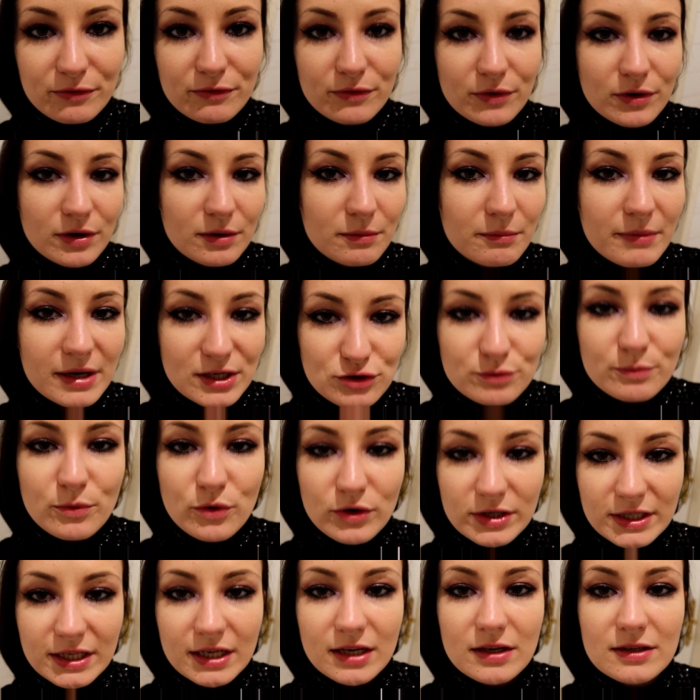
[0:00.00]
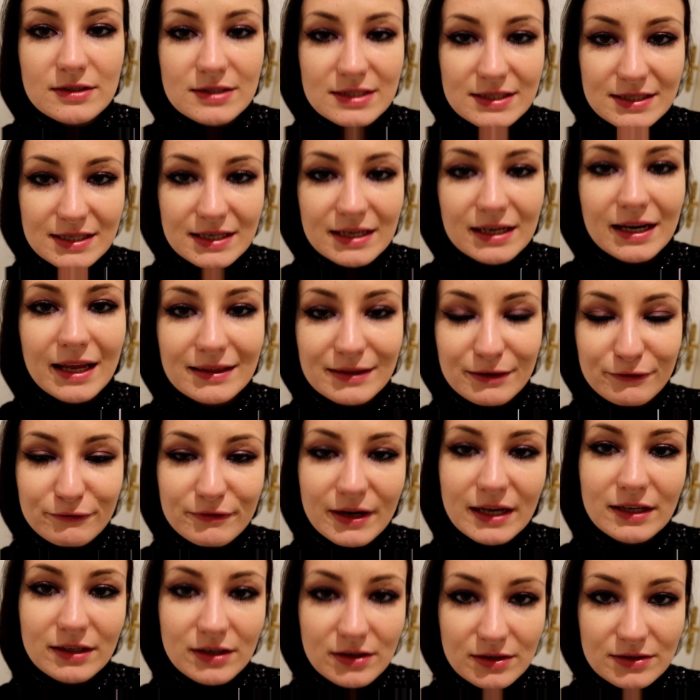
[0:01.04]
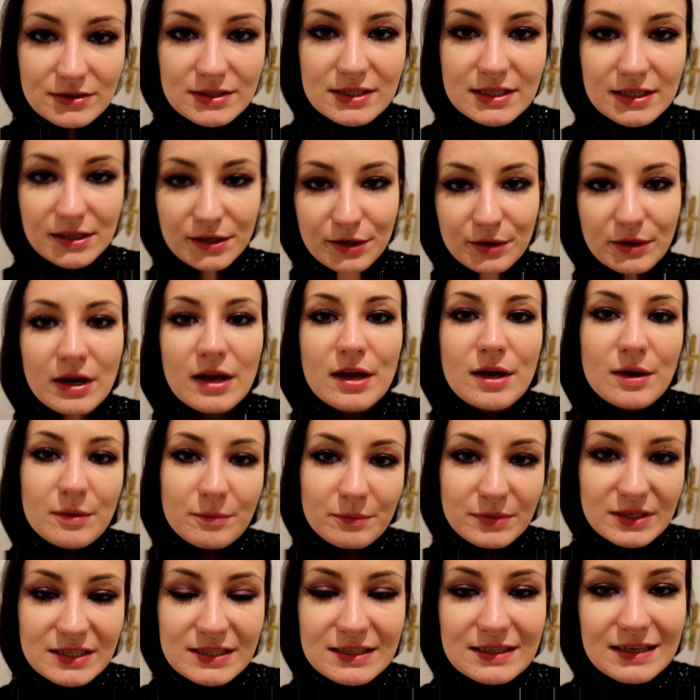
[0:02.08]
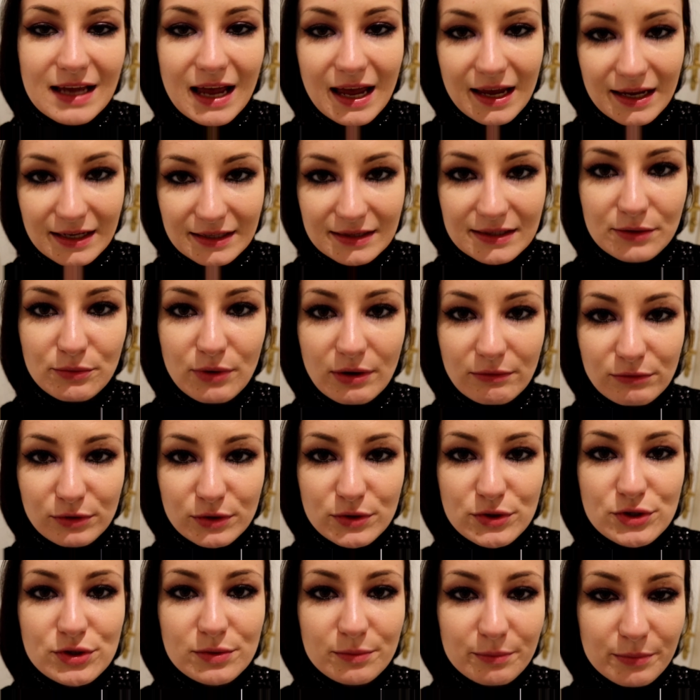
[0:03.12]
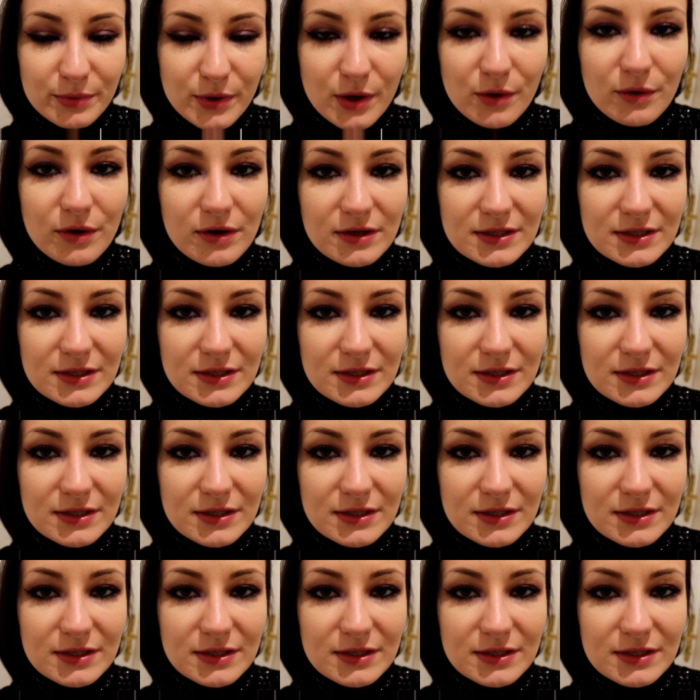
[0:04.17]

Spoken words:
prefer much more the Conceal and Define Concealer beside the Revolution Pro